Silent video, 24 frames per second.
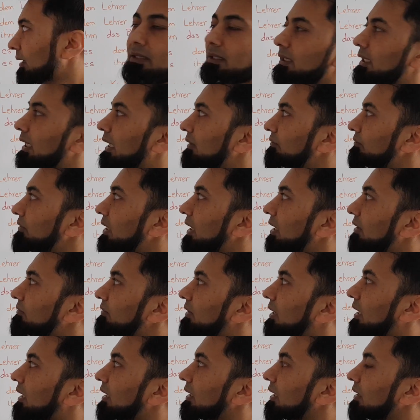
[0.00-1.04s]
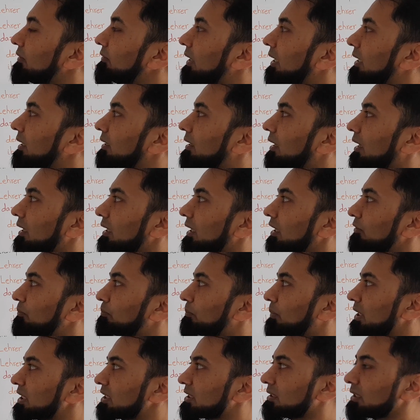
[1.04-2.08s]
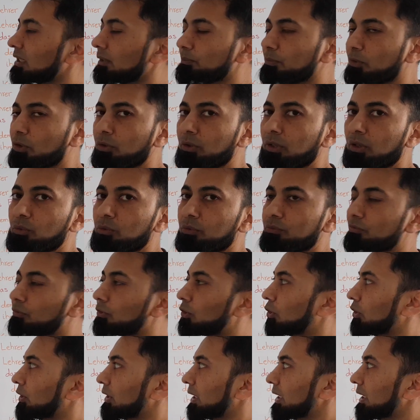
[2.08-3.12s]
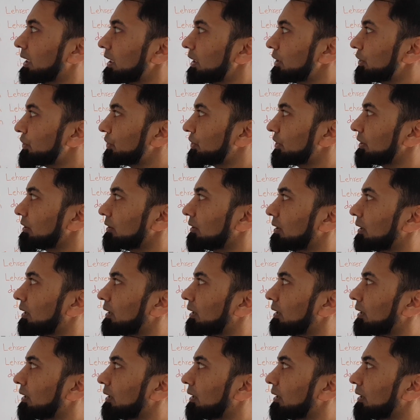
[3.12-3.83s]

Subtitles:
Then we have dative, and dative personal pronoun for ich